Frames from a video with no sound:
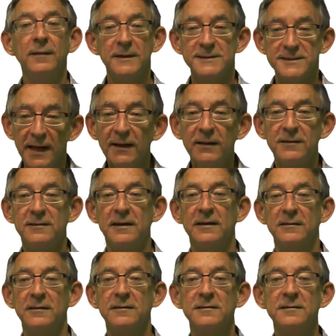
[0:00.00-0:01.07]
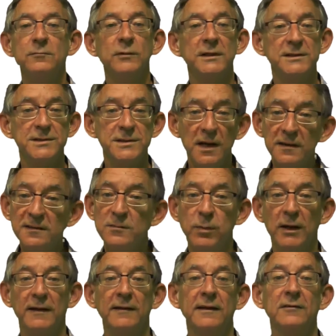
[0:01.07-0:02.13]
The second sentence, which does
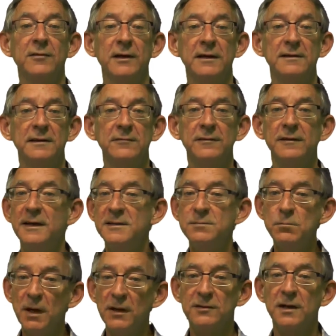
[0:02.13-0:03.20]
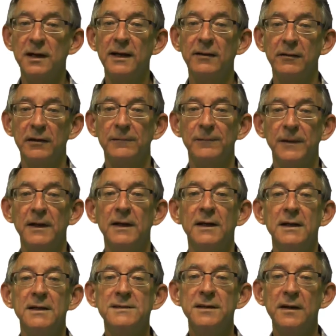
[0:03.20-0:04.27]
split the infinitive, is much clearer.
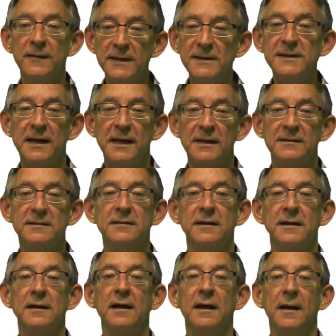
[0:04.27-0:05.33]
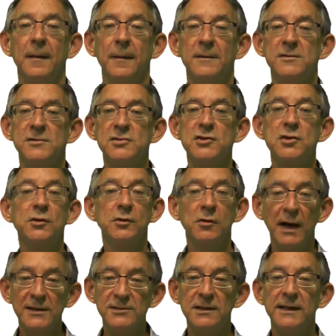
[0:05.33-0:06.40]
So in this case, to
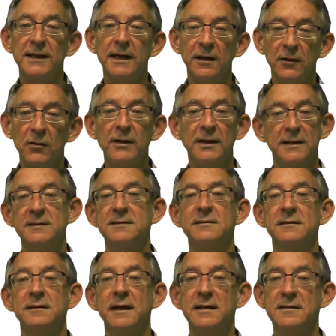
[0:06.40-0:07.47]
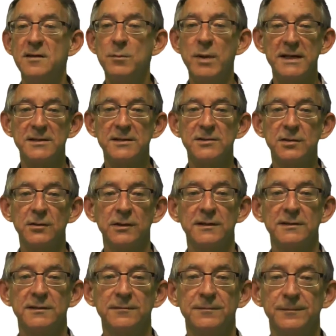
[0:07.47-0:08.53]
gradually increase is the better
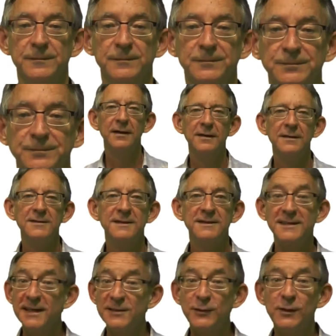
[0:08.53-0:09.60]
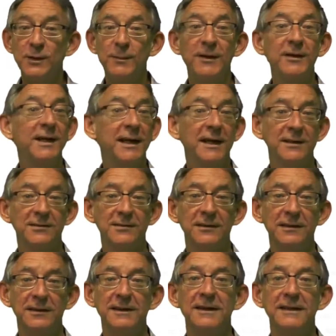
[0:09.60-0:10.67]
choice. Successful
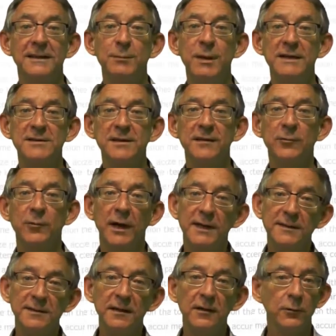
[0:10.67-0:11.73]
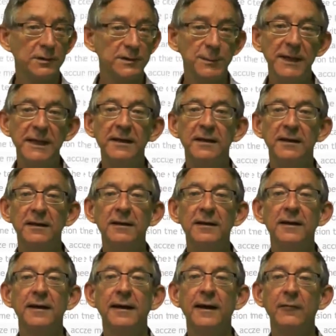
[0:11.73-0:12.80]
communication depends on the writer or speaker
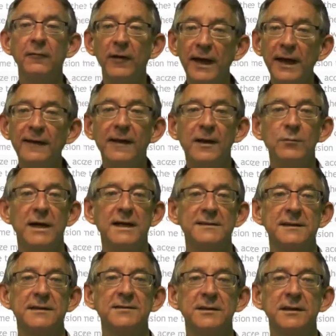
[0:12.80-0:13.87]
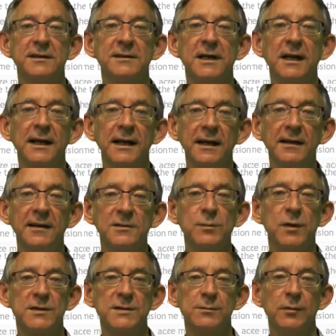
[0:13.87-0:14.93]
conveying their message as clearly as
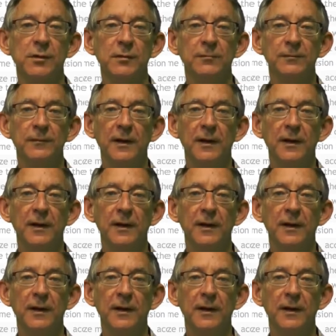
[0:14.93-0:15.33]
possible.